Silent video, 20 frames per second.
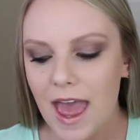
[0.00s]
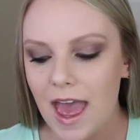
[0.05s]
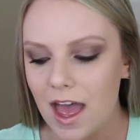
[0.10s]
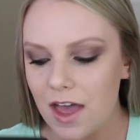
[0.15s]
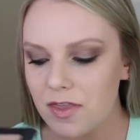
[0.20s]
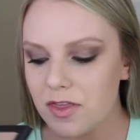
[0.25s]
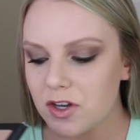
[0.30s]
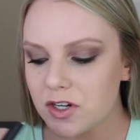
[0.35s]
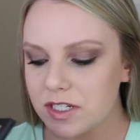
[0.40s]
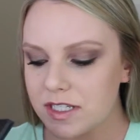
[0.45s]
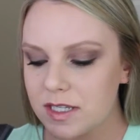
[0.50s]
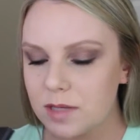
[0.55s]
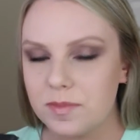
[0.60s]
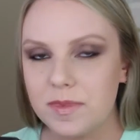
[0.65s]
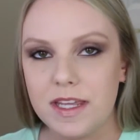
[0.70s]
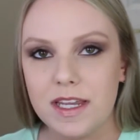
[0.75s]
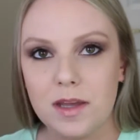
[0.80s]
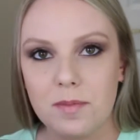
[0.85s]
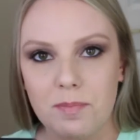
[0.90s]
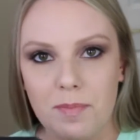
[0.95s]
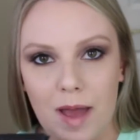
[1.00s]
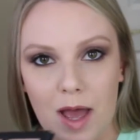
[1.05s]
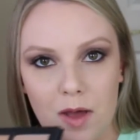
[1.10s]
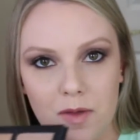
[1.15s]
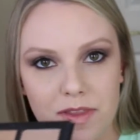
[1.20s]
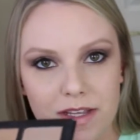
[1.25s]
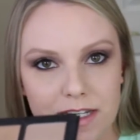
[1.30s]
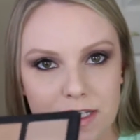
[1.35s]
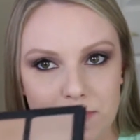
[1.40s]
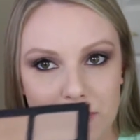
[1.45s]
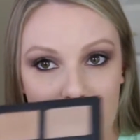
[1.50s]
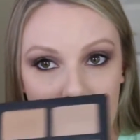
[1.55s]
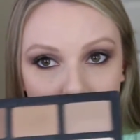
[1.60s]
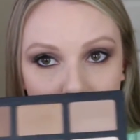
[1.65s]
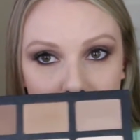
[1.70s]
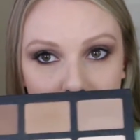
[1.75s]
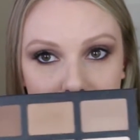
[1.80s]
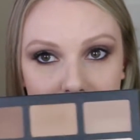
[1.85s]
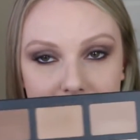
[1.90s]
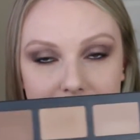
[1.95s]
And there's something about these
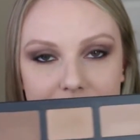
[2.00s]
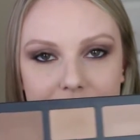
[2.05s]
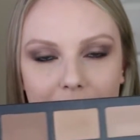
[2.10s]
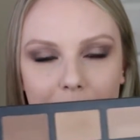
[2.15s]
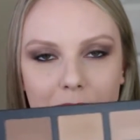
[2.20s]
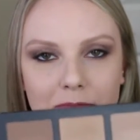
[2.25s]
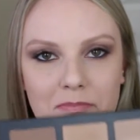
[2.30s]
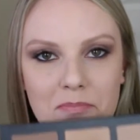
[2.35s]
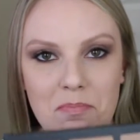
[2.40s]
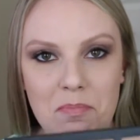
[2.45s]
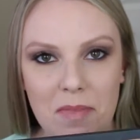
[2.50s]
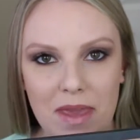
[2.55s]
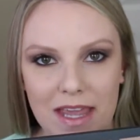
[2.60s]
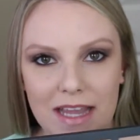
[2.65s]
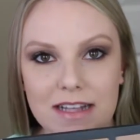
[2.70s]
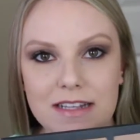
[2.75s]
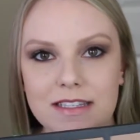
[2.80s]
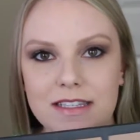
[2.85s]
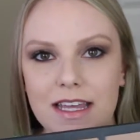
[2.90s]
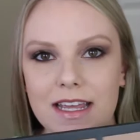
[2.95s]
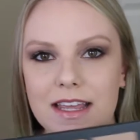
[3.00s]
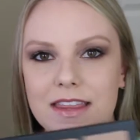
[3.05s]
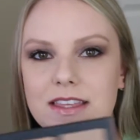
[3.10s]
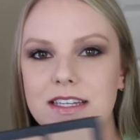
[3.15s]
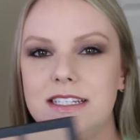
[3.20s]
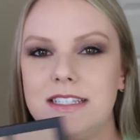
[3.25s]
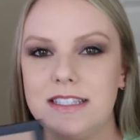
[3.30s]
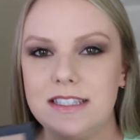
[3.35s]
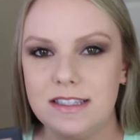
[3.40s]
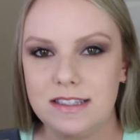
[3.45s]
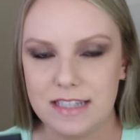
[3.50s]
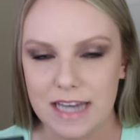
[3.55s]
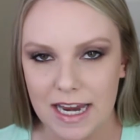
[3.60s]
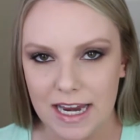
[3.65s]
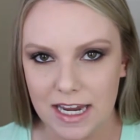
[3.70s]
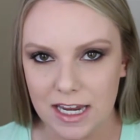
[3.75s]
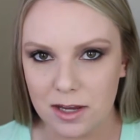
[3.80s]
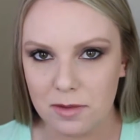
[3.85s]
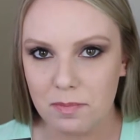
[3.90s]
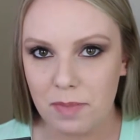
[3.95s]
powders that makes like the
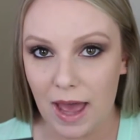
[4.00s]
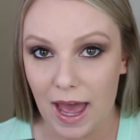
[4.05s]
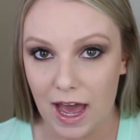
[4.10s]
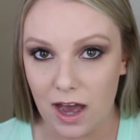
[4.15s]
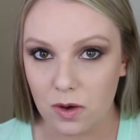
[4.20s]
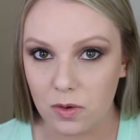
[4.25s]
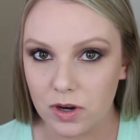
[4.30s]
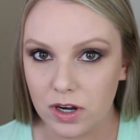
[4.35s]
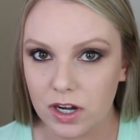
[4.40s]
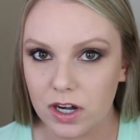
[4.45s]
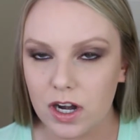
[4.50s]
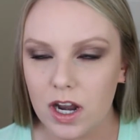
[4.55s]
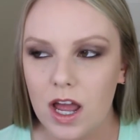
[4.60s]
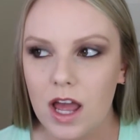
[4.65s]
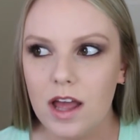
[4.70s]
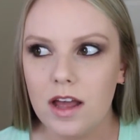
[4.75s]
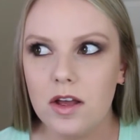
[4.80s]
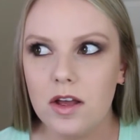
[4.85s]
staying power